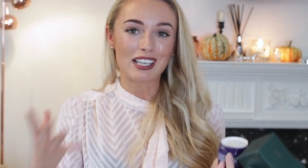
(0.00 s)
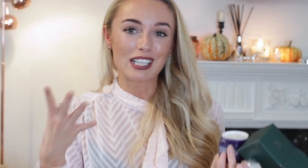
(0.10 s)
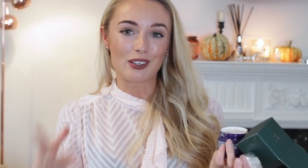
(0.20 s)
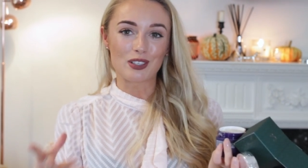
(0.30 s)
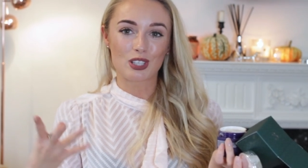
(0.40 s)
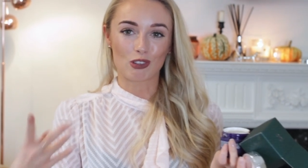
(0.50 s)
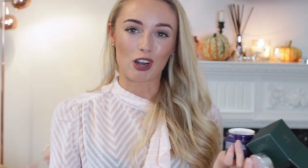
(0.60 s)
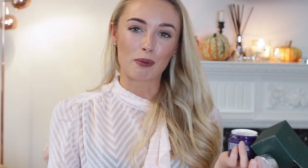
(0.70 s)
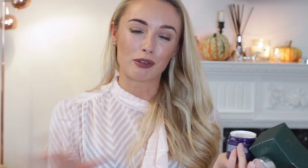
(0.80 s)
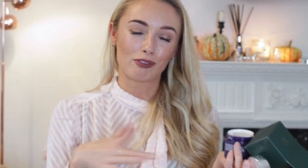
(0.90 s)
really good
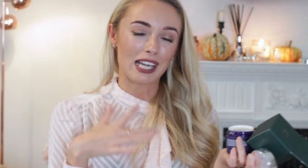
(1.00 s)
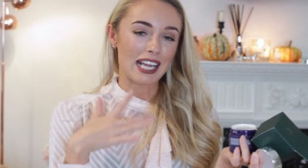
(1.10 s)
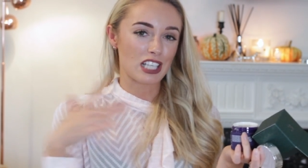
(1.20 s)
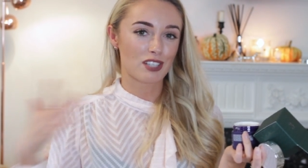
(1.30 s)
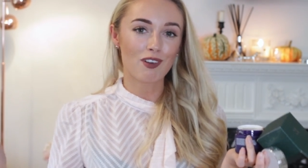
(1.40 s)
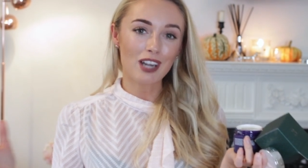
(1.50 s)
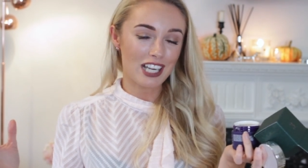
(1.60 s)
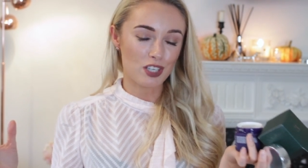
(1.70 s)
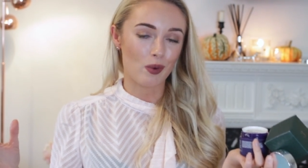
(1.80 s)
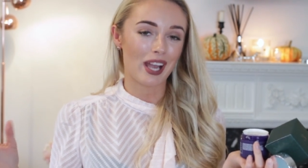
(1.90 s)
scrub and really
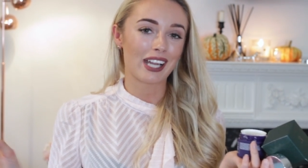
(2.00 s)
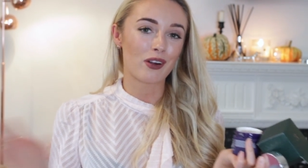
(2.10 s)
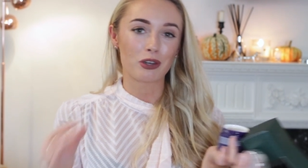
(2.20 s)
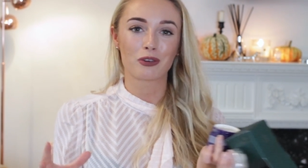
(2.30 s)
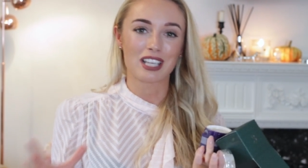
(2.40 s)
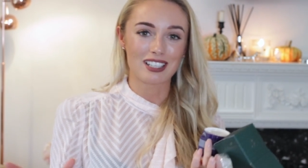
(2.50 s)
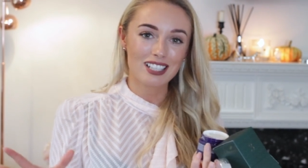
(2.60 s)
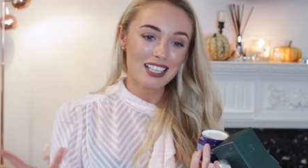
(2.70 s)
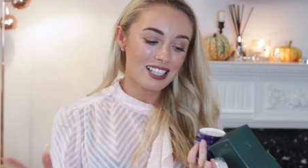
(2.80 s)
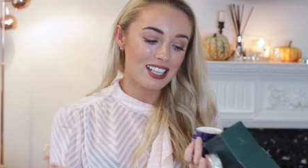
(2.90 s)
exfoliate away all your dead
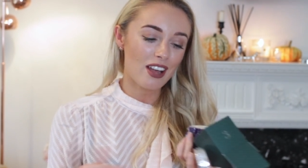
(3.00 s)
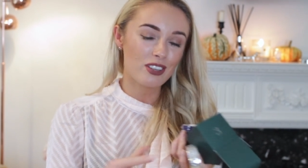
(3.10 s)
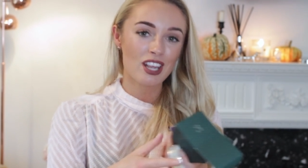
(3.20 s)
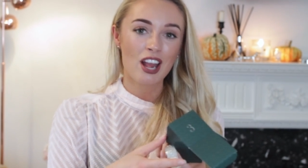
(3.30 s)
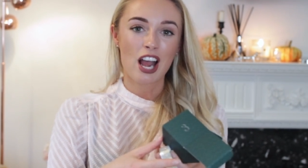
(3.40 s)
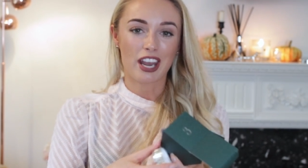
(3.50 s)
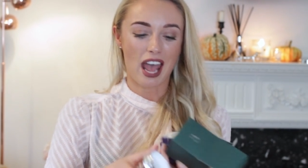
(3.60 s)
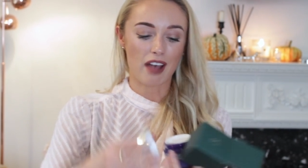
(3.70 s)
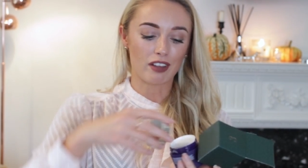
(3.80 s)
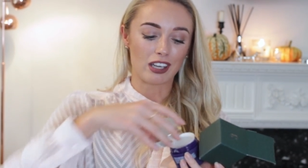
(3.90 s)
skin cells and
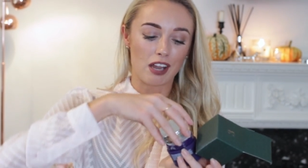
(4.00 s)
have a